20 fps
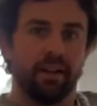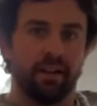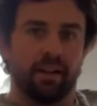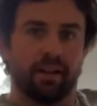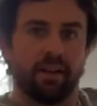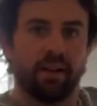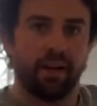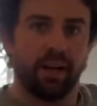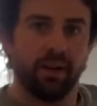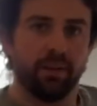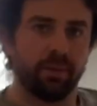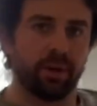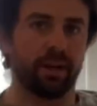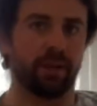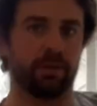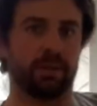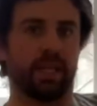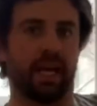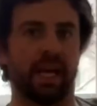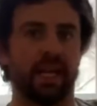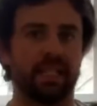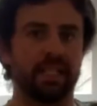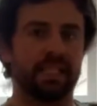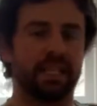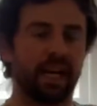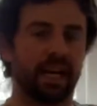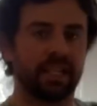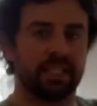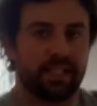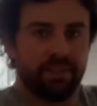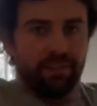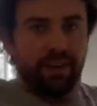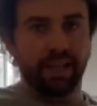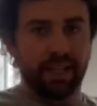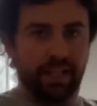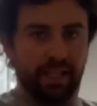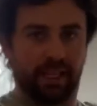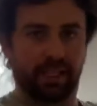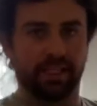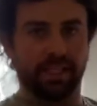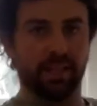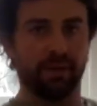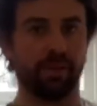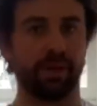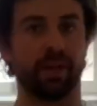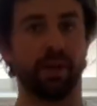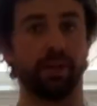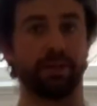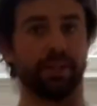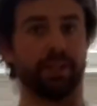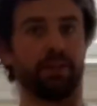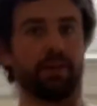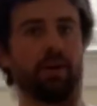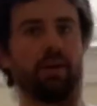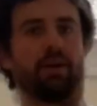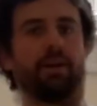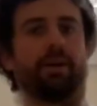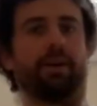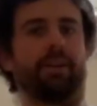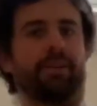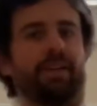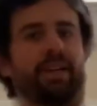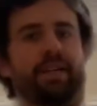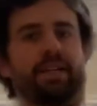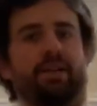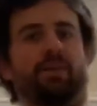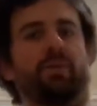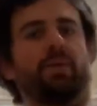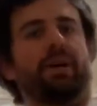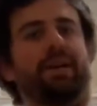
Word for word: All right, we're gonna do 10 seconds of leg kicks. Here we go, and then you're all done.